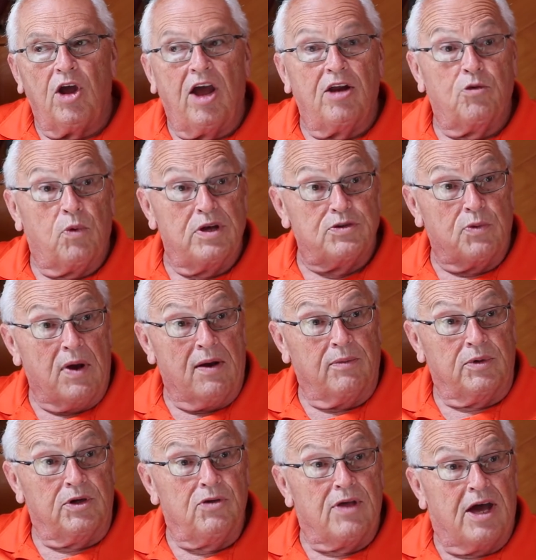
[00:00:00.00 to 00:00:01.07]
And the reason we were able
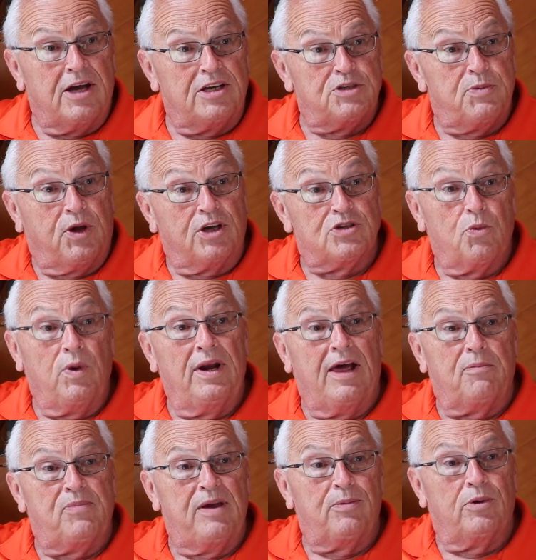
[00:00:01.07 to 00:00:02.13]
to do that is because we
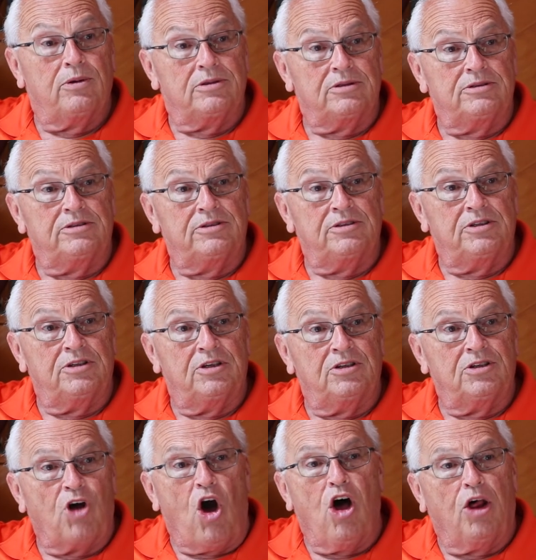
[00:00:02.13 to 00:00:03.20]
let people
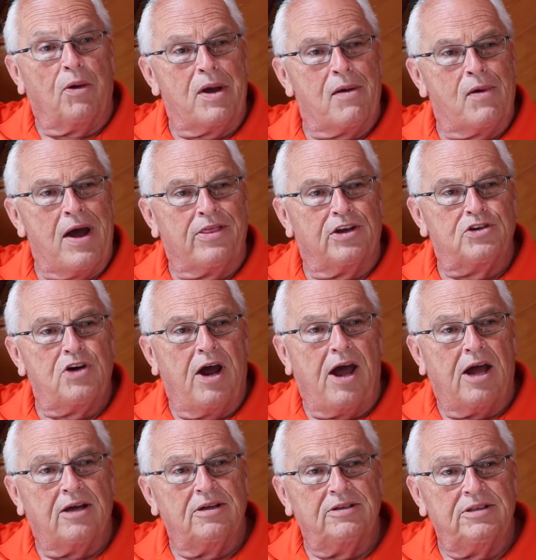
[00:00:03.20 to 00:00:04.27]
all the way around the
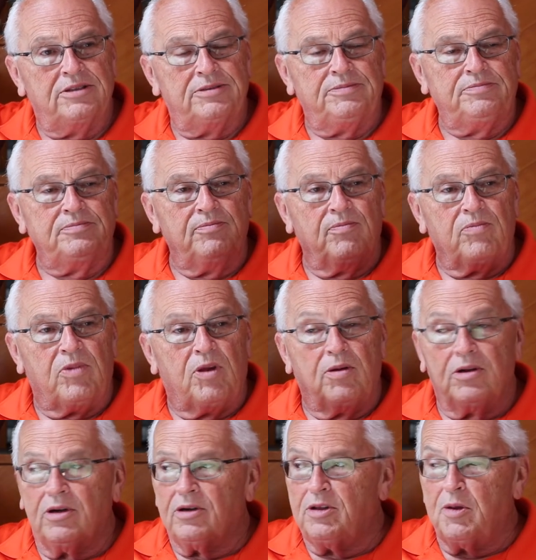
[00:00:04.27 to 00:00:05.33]
track.
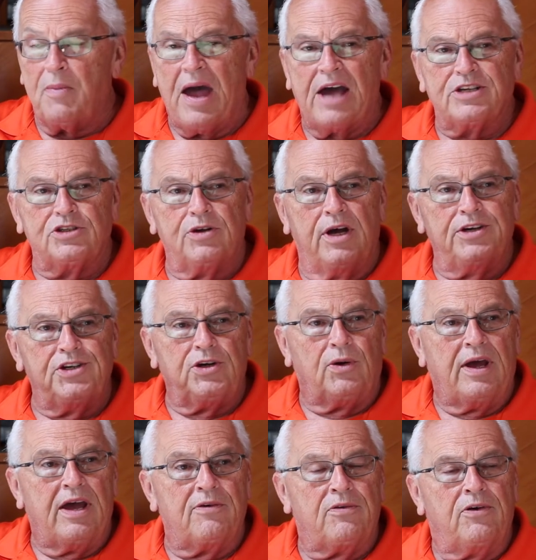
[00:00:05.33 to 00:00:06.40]
The backstretch, you'll
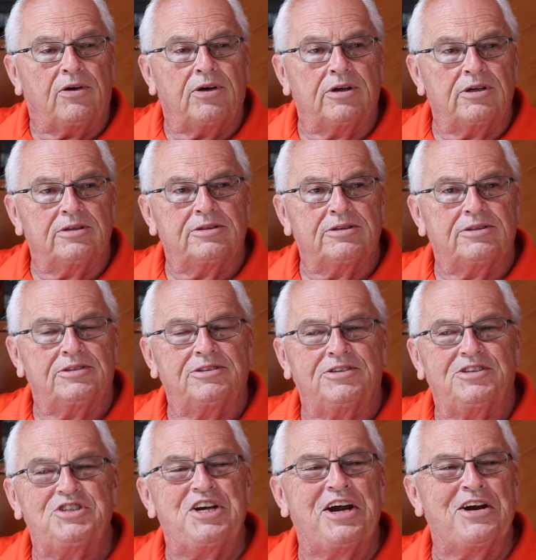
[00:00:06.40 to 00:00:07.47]
have
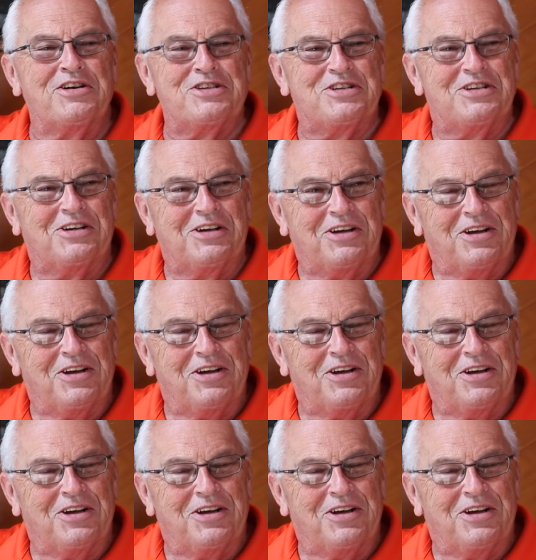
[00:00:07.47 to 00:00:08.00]
chairs